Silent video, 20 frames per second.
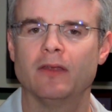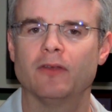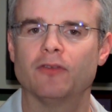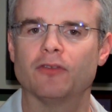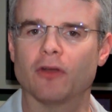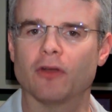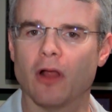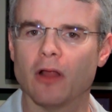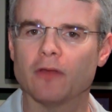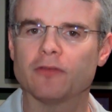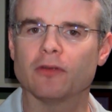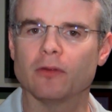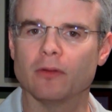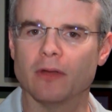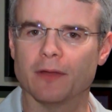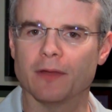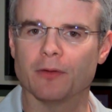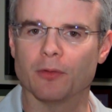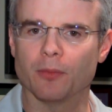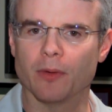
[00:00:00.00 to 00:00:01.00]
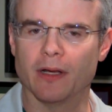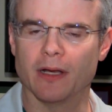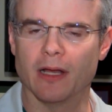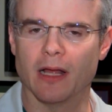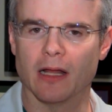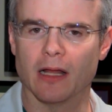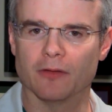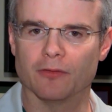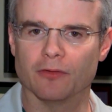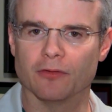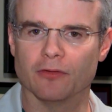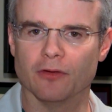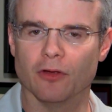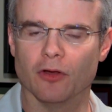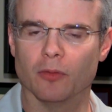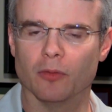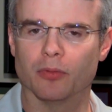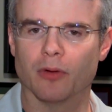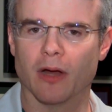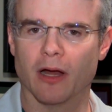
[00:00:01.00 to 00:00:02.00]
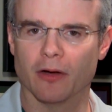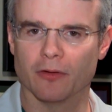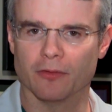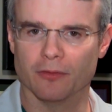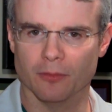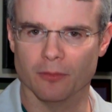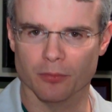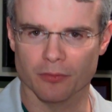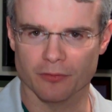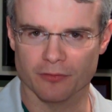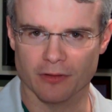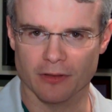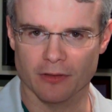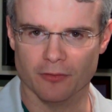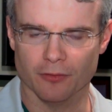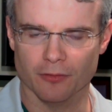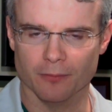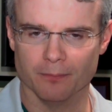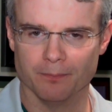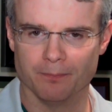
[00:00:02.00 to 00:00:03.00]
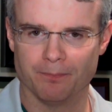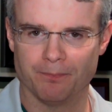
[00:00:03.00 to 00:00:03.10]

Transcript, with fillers: should also let the radiologist know prior to the procedure.